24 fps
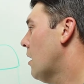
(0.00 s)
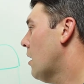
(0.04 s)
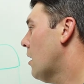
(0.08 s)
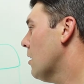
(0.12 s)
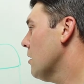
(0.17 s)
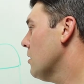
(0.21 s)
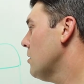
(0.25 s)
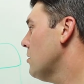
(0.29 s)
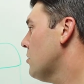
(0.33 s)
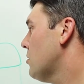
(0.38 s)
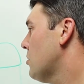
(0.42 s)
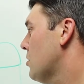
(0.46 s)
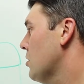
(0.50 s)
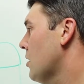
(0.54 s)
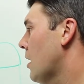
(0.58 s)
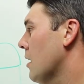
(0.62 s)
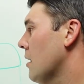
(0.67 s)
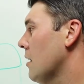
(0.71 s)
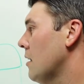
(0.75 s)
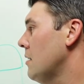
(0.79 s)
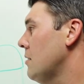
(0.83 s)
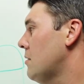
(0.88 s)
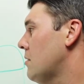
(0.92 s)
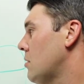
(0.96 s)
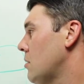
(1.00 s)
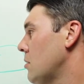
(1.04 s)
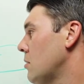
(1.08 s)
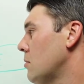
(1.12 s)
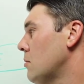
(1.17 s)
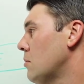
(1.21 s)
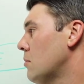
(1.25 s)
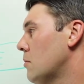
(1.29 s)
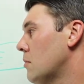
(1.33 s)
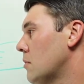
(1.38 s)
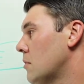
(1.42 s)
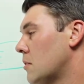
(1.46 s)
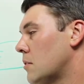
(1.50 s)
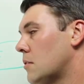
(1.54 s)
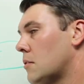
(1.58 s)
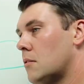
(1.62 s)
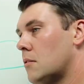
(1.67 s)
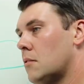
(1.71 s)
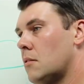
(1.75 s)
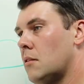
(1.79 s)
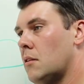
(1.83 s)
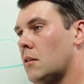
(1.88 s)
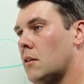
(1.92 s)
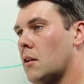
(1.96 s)
are you struggling to
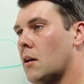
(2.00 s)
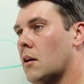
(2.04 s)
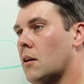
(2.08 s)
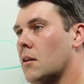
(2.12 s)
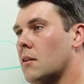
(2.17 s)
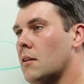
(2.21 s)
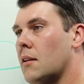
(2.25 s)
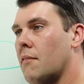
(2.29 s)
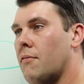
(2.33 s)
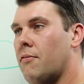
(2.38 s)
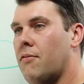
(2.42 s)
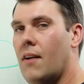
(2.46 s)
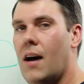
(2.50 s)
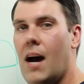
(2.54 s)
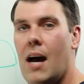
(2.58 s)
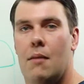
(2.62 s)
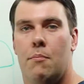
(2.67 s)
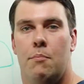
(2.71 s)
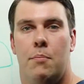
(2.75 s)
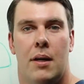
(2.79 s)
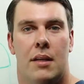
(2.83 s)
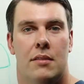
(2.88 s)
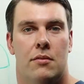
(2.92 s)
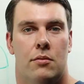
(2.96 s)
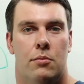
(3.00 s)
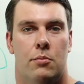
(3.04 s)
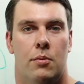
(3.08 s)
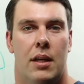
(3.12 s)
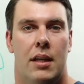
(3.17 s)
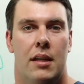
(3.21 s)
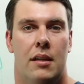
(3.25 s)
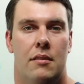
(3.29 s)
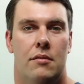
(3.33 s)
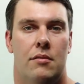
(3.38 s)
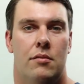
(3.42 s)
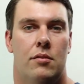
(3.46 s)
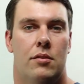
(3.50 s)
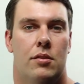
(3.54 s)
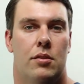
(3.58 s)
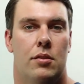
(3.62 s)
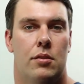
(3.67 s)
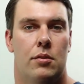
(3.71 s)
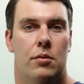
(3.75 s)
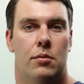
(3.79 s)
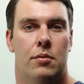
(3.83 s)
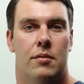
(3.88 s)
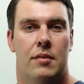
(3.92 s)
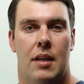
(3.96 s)
learn the 5 best ways
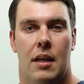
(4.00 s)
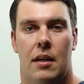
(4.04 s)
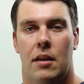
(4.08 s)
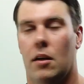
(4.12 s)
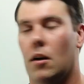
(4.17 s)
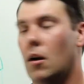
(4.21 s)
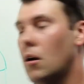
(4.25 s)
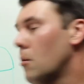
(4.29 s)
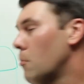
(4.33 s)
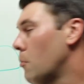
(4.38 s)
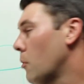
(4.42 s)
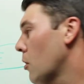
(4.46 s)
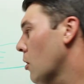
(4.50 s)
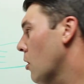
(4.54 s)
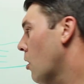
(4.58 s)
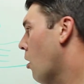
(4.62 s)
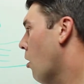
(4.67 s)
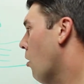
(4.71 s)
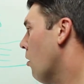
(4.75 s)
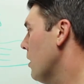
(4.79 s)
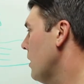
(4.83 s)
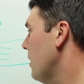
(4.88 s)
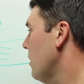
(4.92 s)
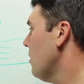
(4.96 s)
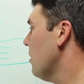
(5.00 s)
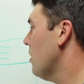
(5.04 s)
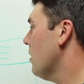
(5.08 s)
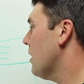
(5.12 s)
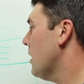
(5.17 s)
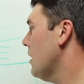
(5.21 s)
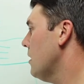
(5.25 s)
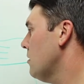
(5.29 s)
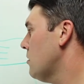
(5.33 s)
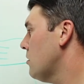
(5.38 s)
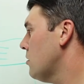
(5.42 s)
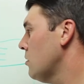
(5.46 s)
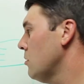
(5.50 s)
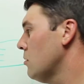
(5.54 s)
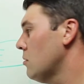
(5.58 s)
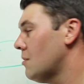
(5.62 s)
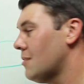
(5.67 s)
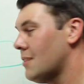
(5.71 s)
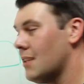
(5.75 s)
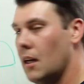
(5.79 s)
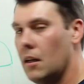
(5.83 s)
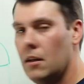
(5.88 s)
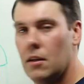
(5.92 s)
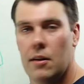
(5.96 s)
to sell your home, or are you looking to
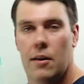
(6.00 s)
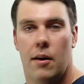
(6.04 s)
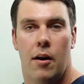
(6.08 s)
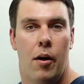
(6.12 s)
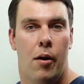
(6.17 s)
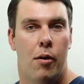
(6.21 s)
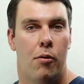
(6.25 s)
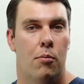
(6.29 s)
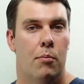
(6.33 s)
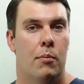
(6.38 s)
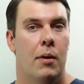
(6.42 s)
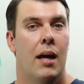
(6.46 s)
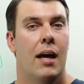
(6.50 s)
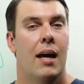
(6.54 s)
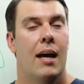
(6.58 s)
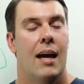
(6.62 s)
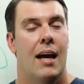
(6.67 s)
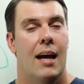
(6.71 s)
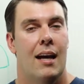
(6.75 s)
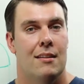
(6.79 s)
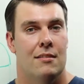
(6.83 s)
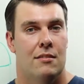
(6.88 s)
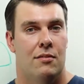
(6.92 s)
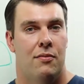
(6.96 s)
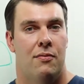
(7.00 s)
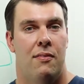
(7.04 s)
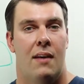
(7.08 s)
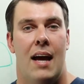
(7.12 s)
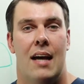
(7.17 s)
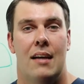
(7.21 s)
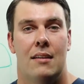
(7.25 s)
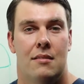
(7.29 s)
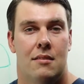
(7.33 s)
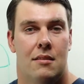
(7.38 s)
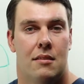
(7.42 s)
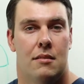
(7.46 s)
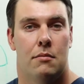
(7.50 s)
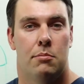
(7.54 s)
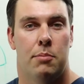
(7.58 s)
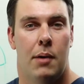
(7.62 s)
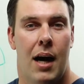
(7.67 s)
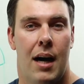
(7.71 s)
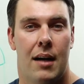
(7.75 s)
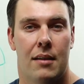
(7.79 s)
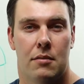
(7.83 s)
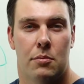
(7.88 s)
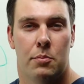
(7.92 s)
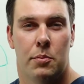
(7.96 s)
sell your home as fast as
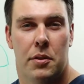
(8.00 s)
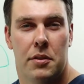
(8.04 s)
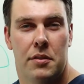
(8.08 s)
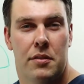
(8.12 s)
possible?